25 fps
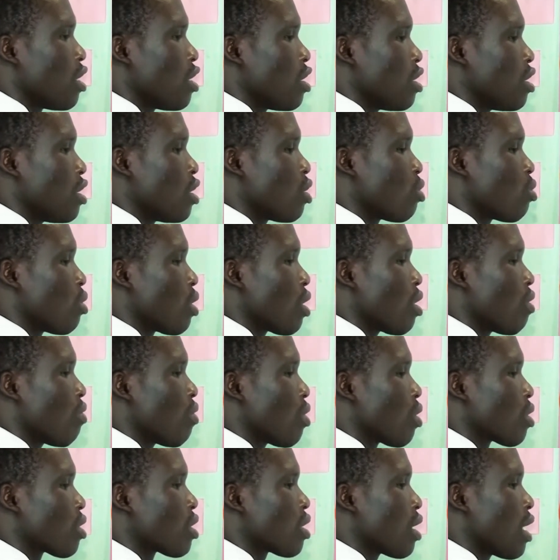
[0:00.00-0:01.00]
This will give
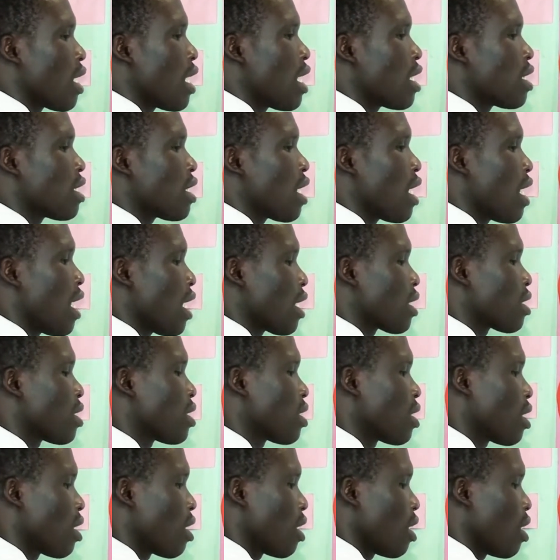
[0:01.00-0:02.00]
us
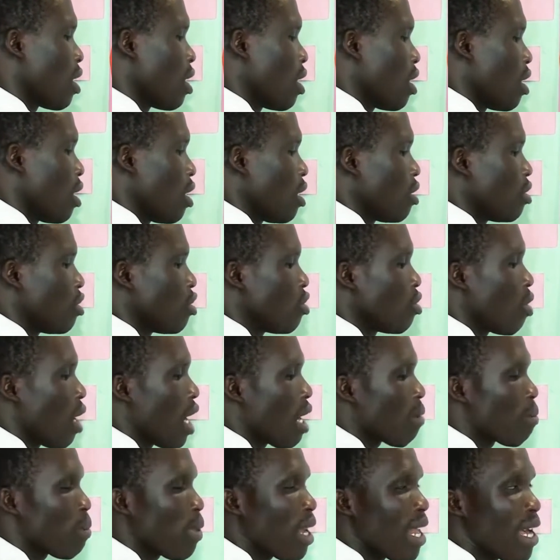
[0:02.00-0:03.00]
8x. You
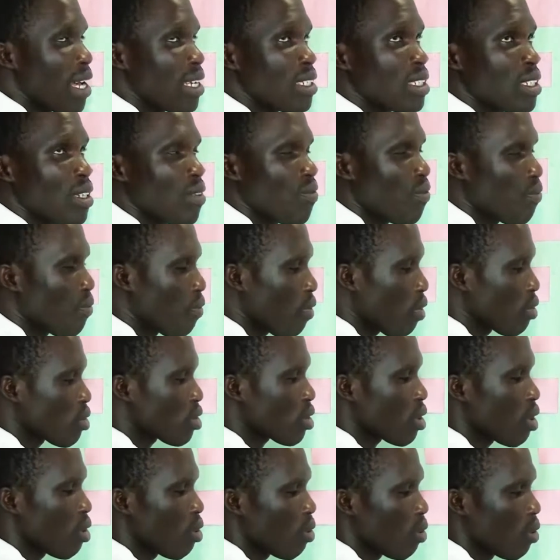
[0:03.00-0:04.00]
apply the
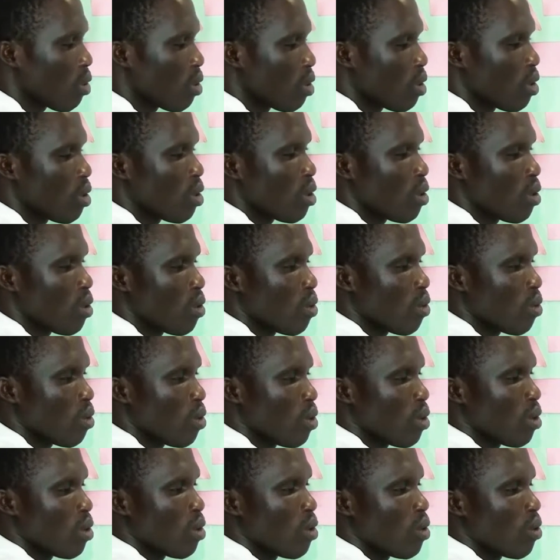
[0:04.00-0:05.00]
first law.
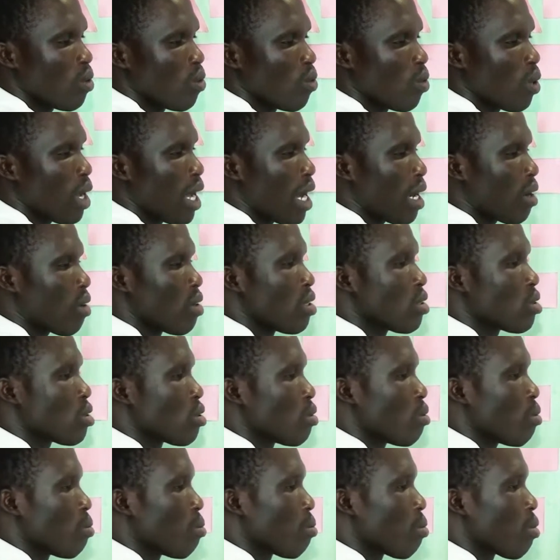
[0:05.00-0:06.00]
We are going
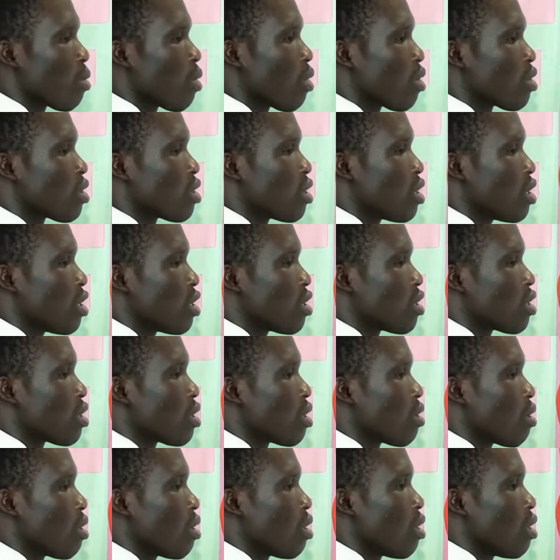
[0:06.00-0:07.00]
to plus
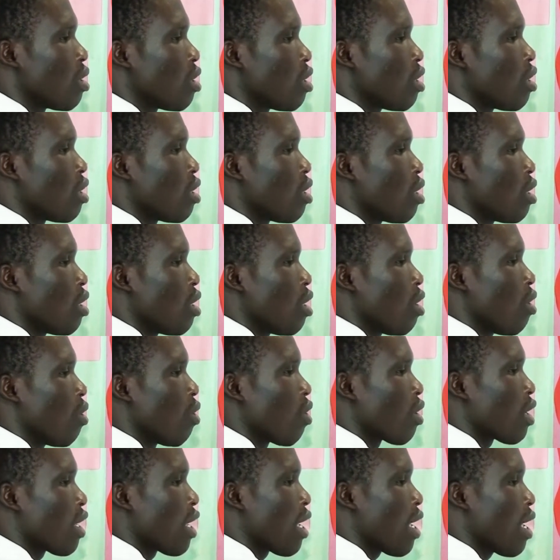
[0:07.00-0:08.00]
this,
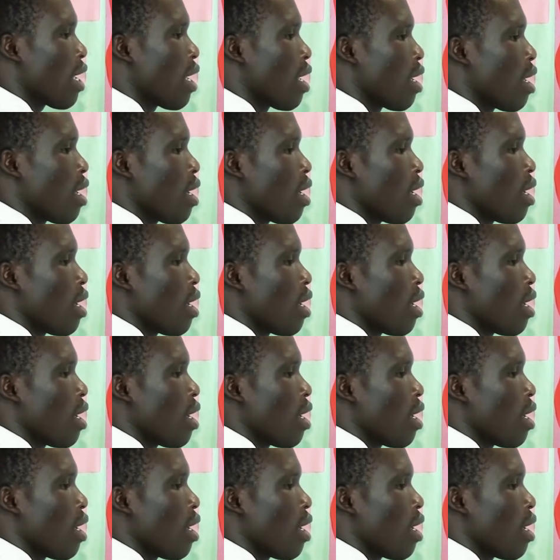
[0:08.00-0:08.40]
okay,